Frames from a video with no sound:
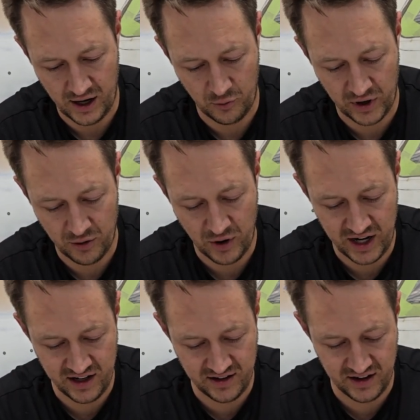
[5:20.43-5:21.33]
When I
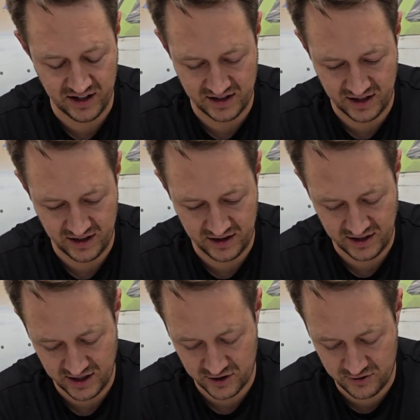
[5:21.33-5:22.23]
read into this,
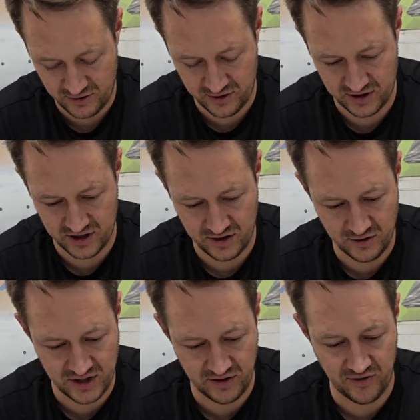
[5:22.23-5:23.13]
these
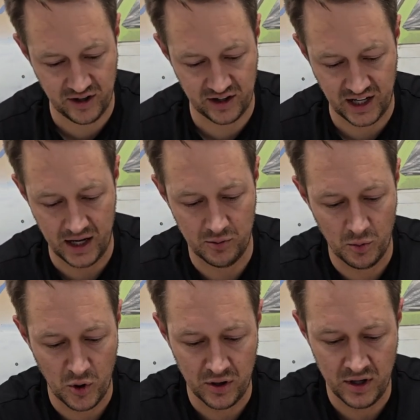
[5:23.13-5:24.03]
extruders do seem fairly
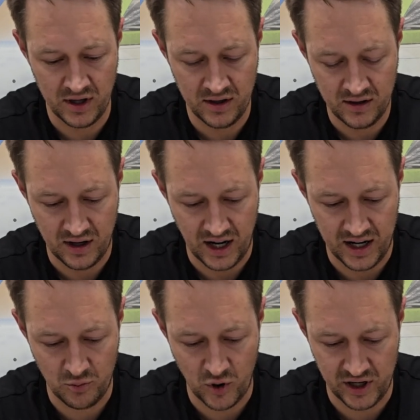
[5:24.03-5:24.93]
capable.
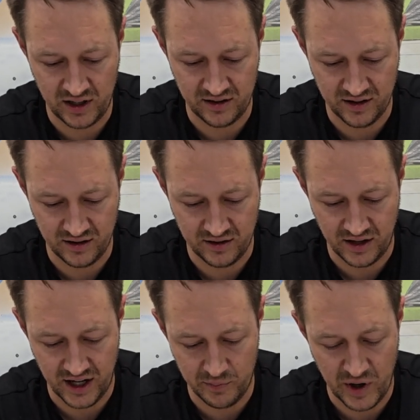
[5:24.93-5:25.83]
I am running
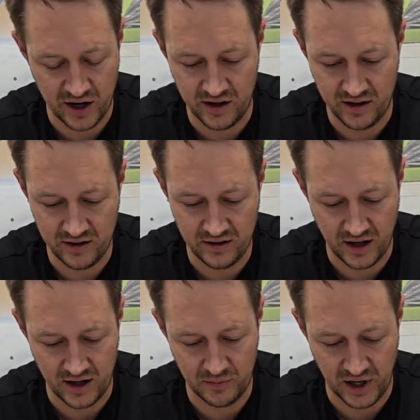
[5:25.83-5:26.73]
the
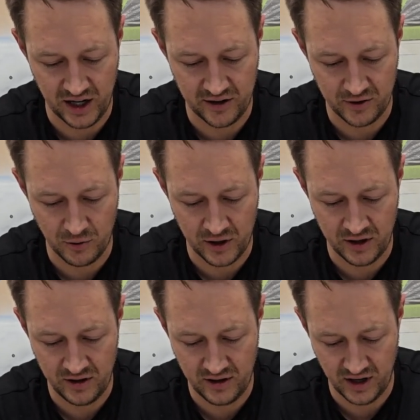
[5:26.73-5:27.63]
Hemera on my other
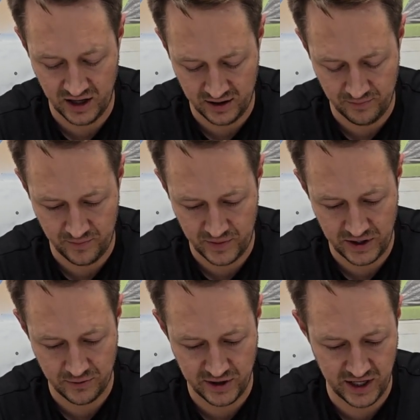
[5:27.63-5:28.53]
one,
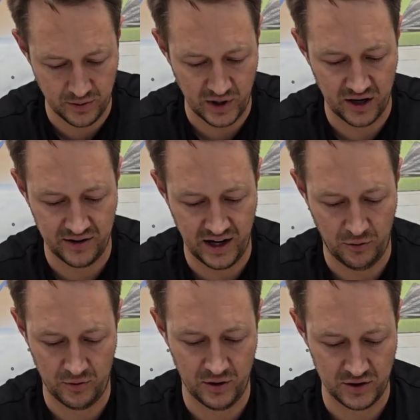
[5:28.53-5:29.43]
E3D Hemera.
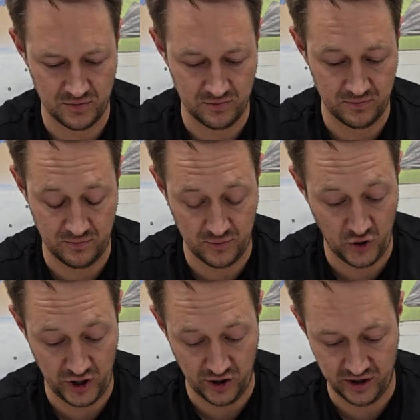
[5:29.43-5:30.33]
That one runs
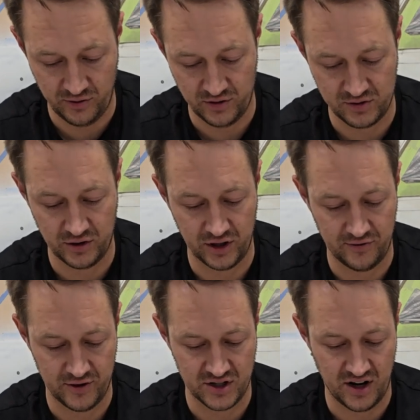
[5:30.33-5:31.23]
pretty good. It's
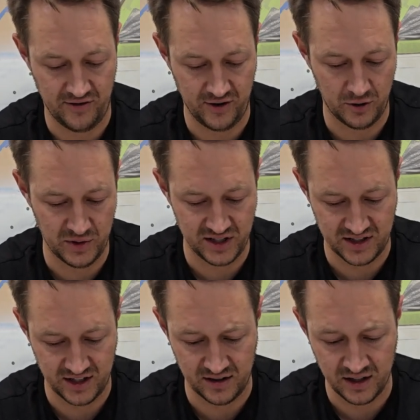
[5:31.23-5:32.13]
really good for soft
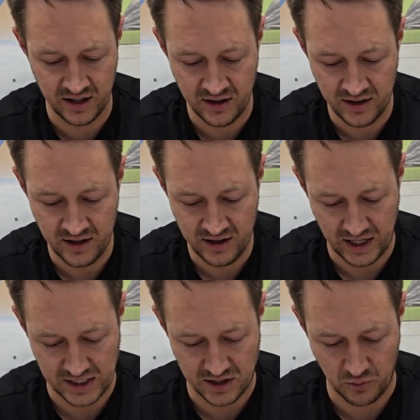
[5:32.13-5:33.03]
filaments and
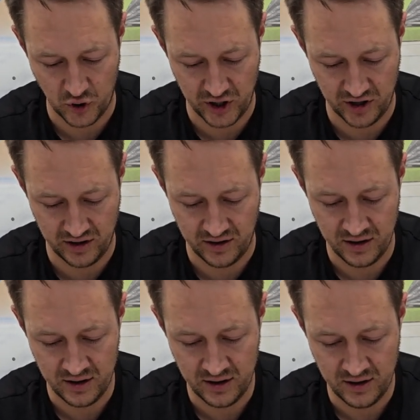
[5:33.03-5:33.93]
has some pretty
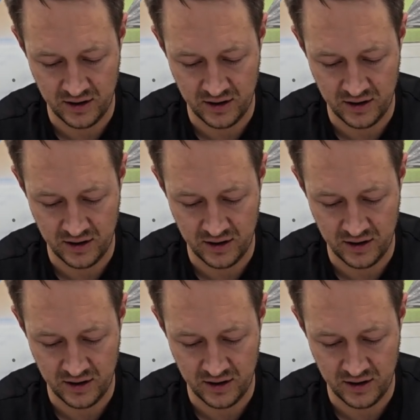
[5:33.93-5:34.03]
good